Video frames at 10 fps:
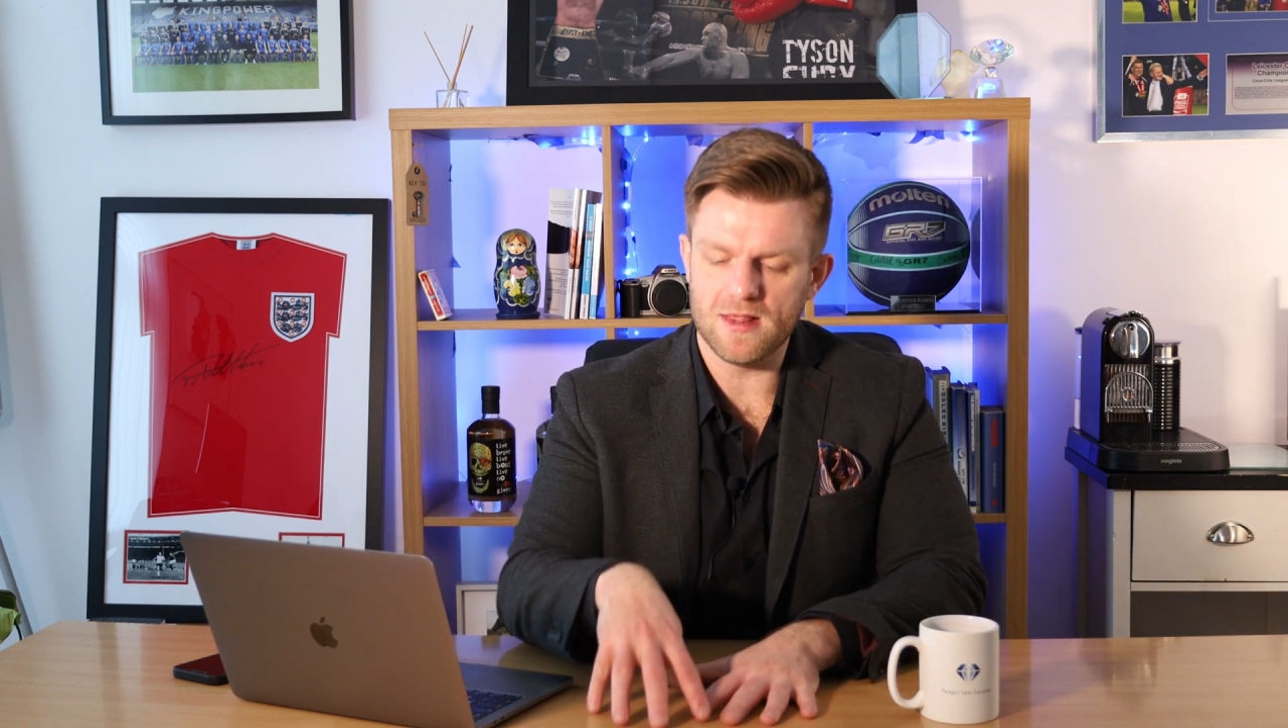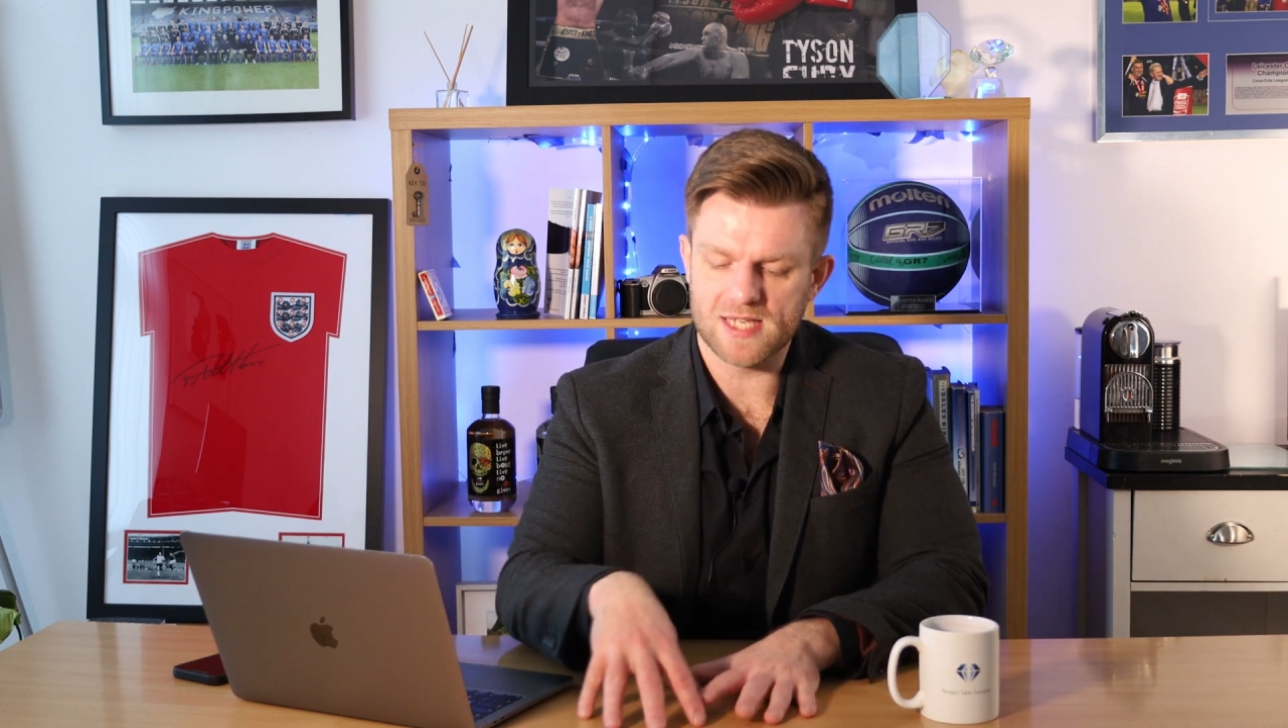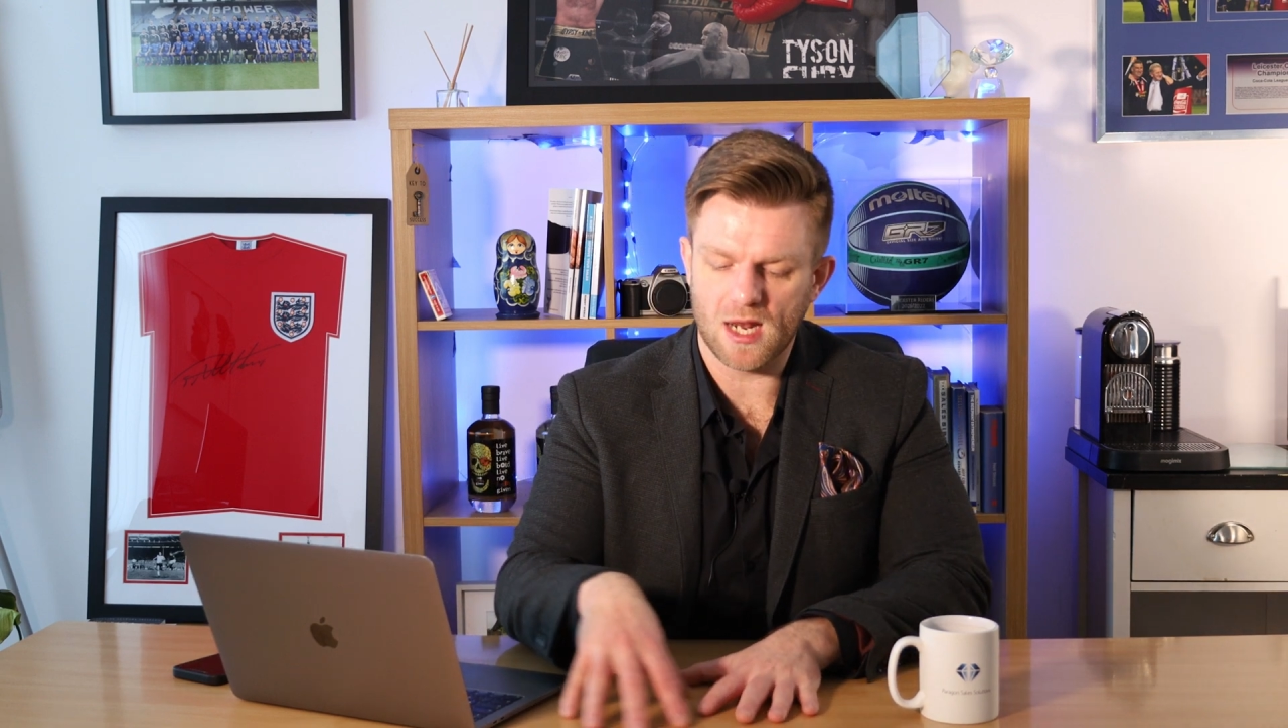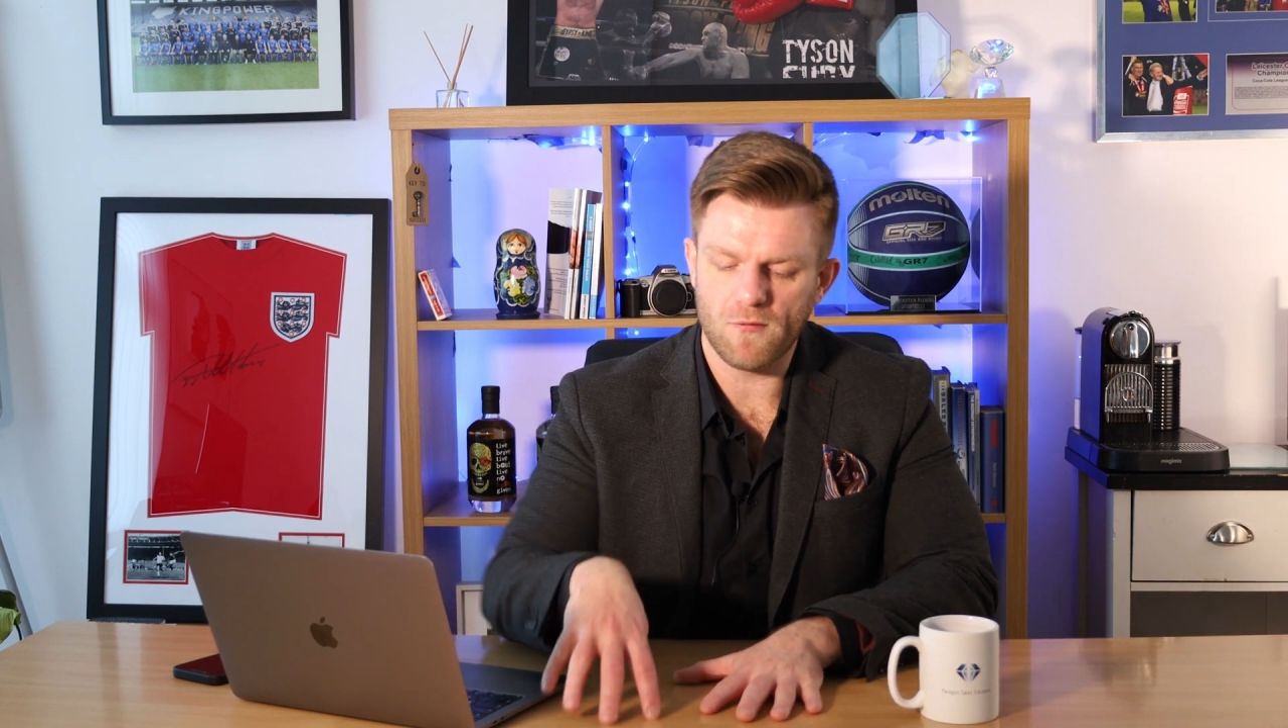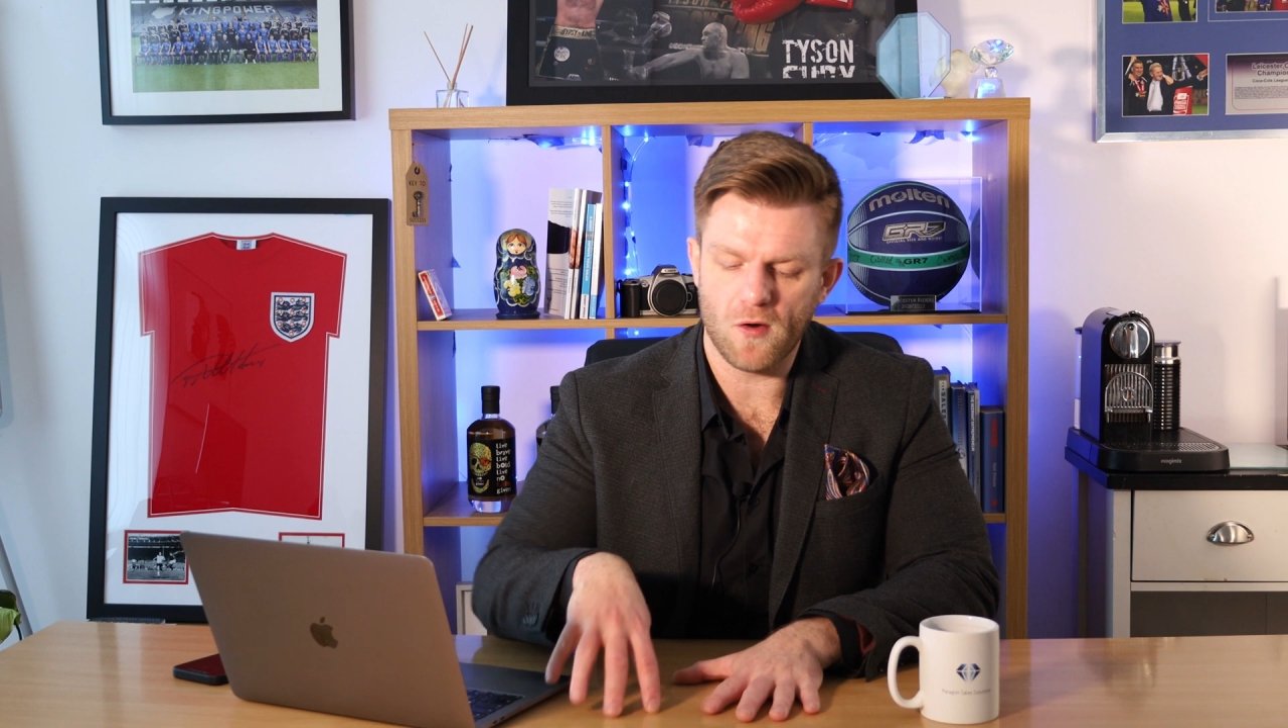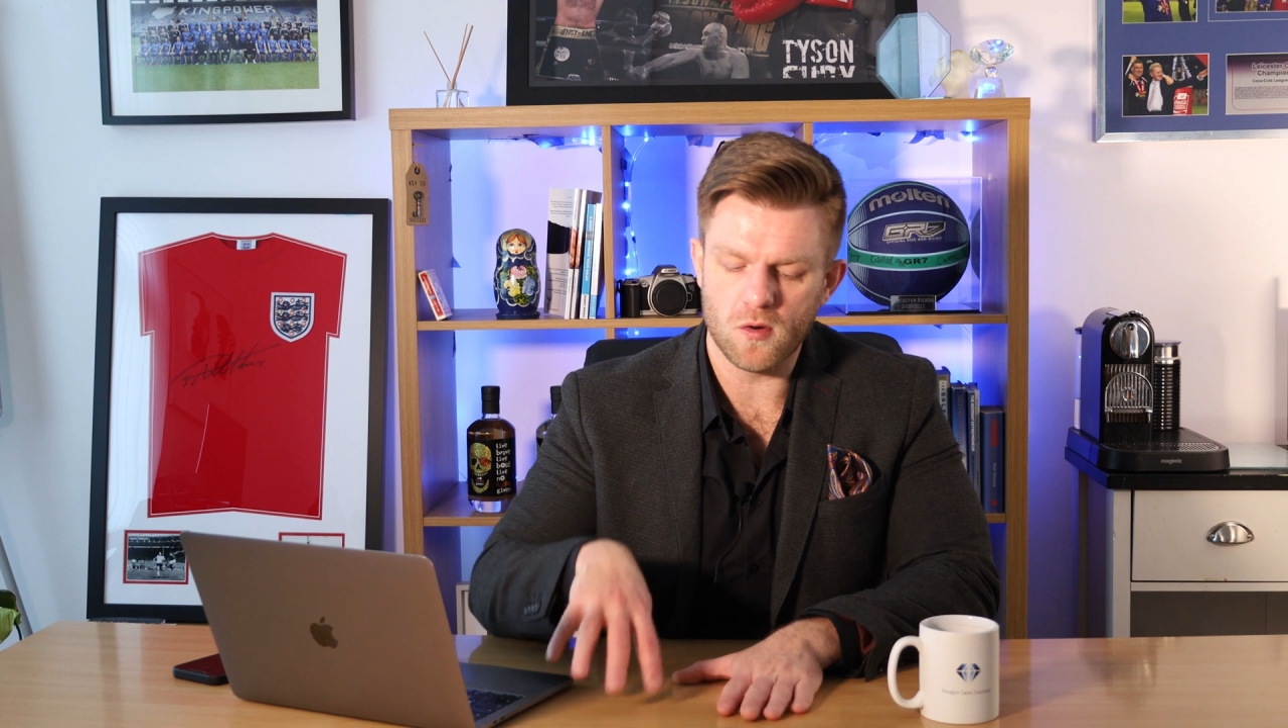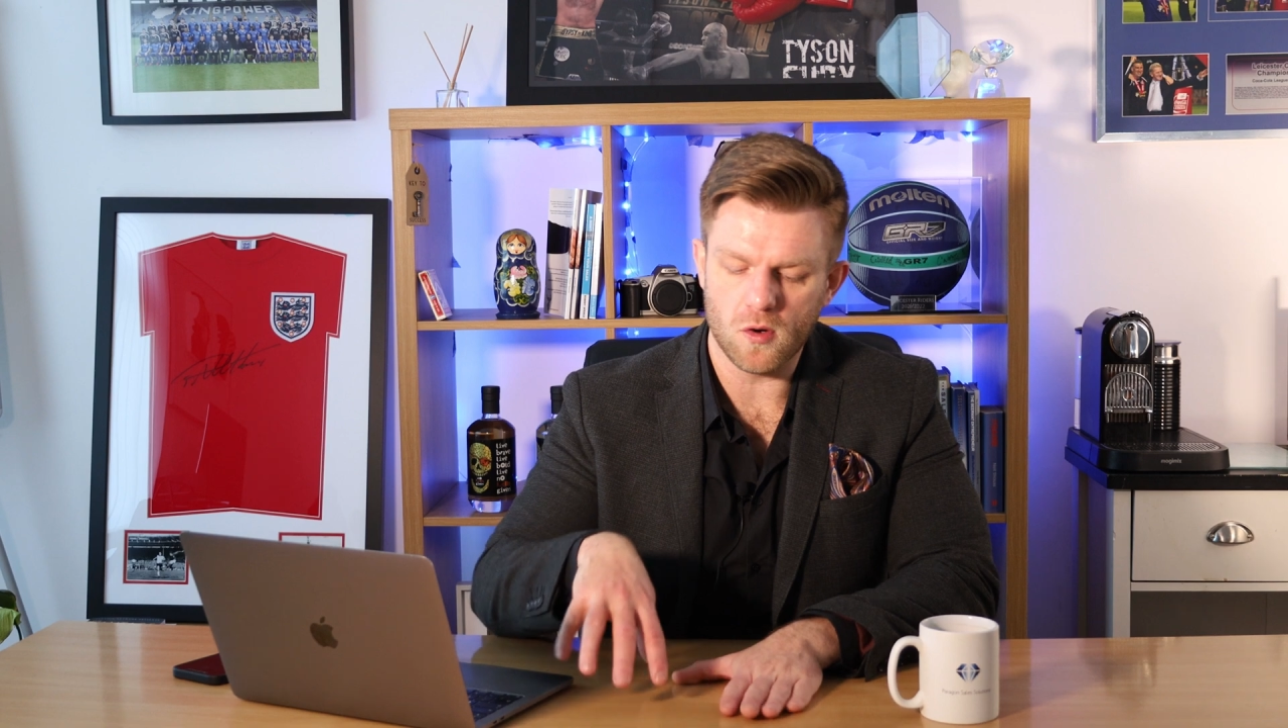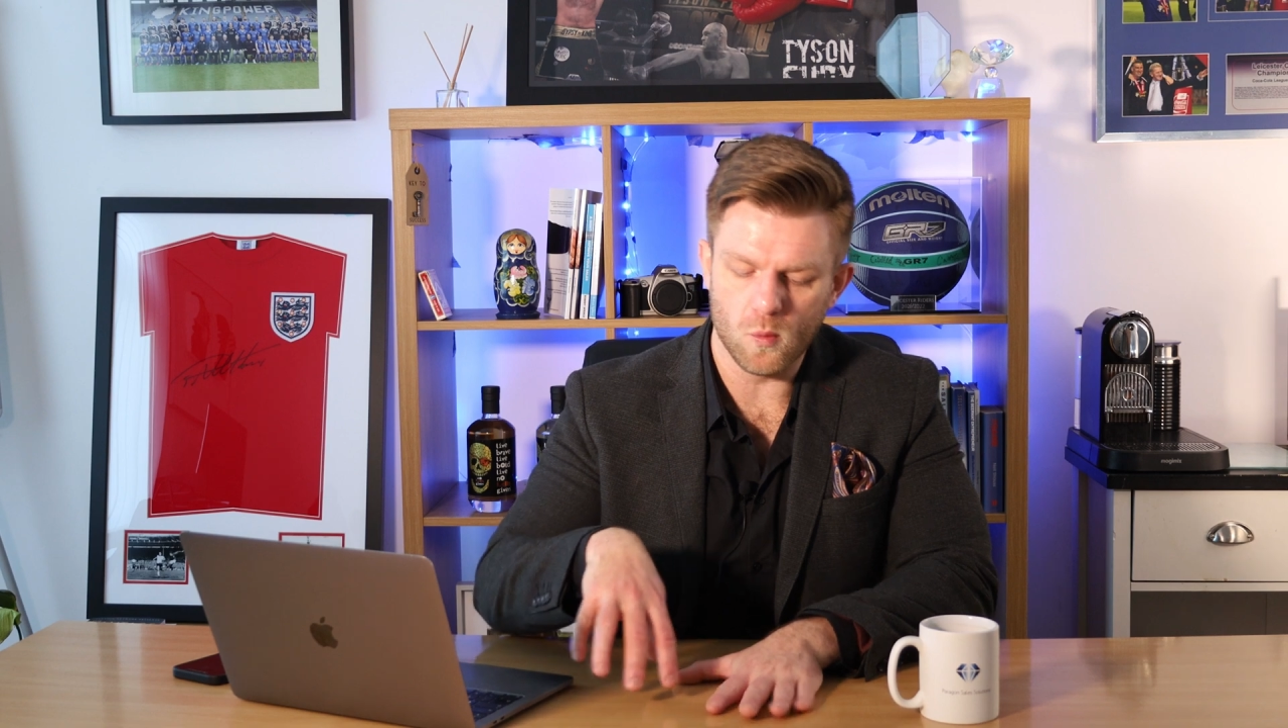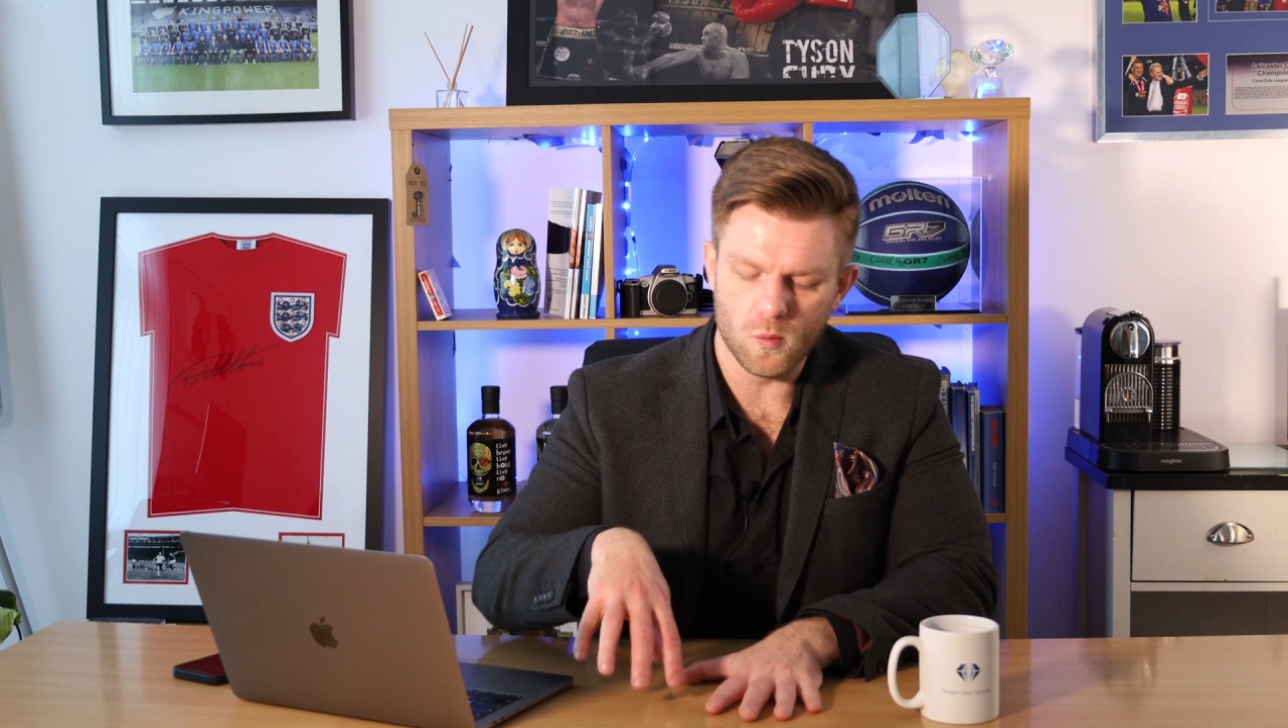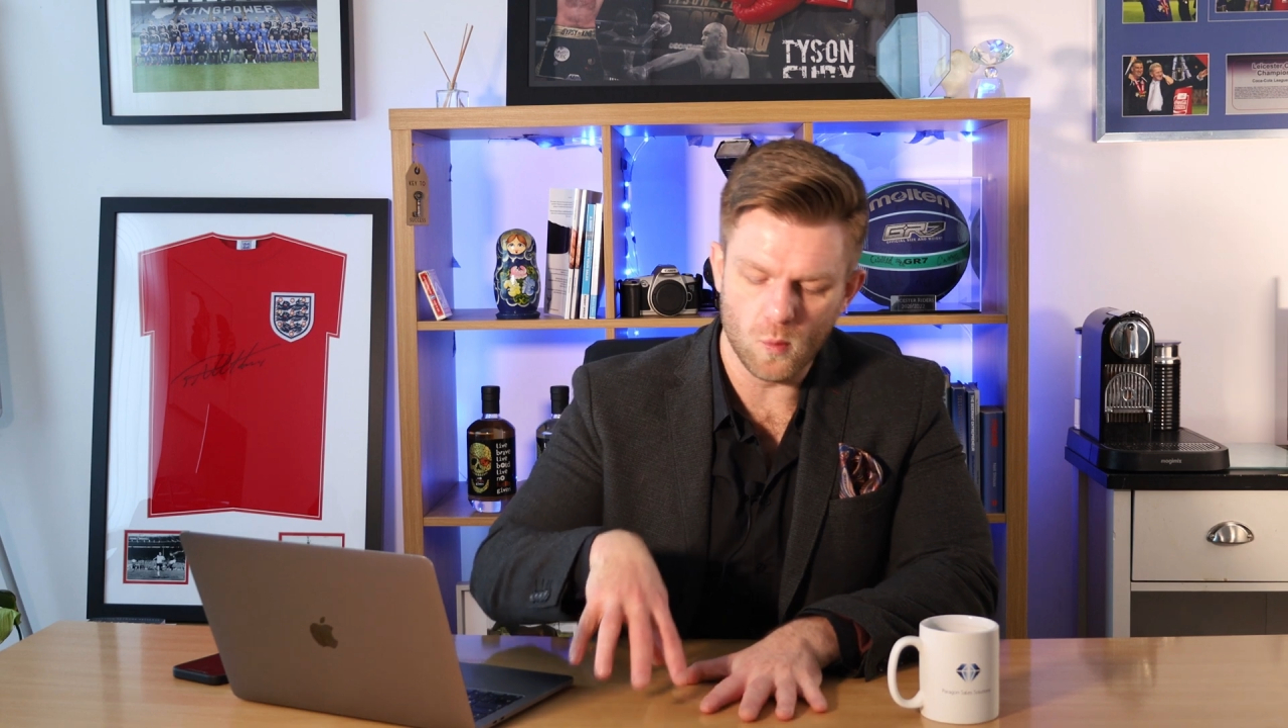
telephone